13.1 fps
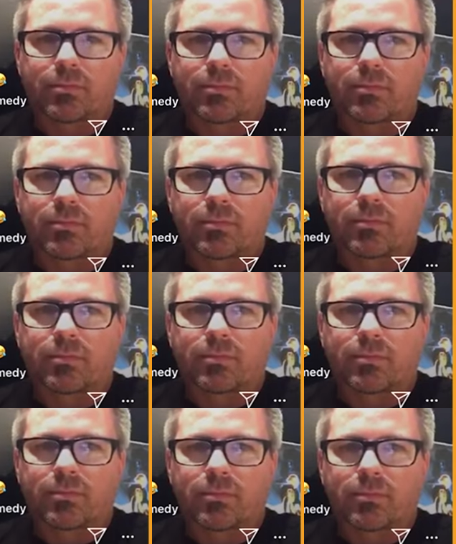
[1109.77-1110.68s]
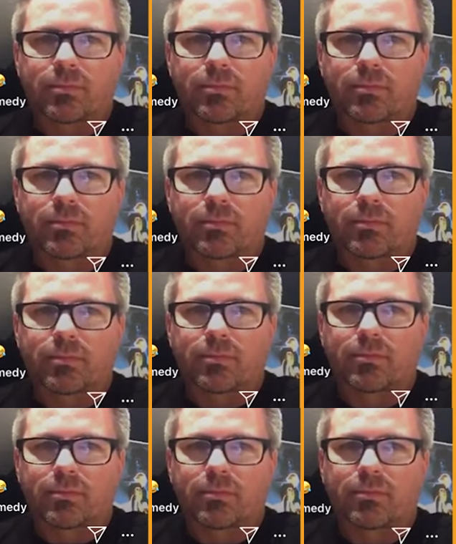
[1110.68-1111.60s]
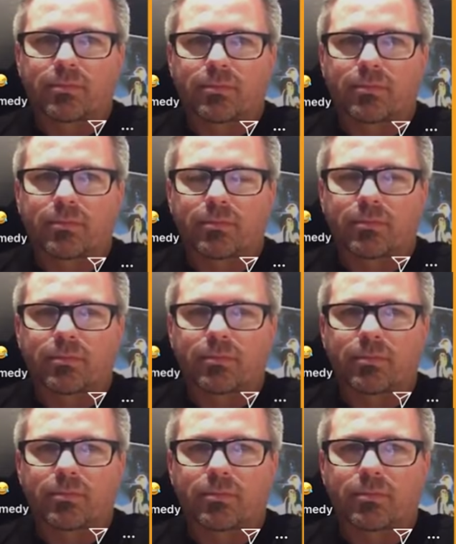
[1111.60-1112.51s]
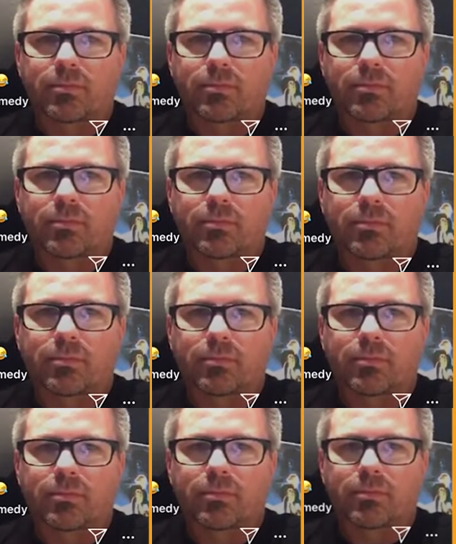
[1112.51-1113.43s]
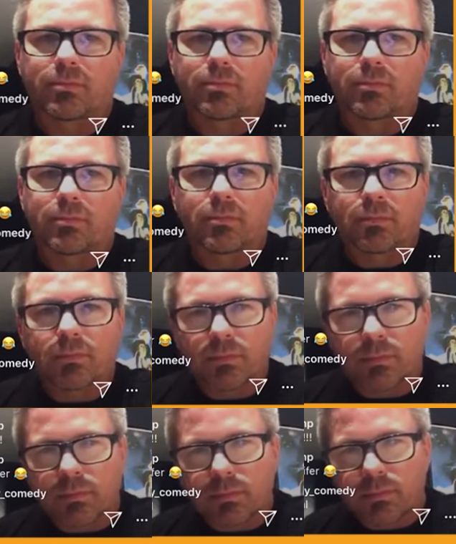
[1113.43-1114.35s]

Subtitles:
[no speech]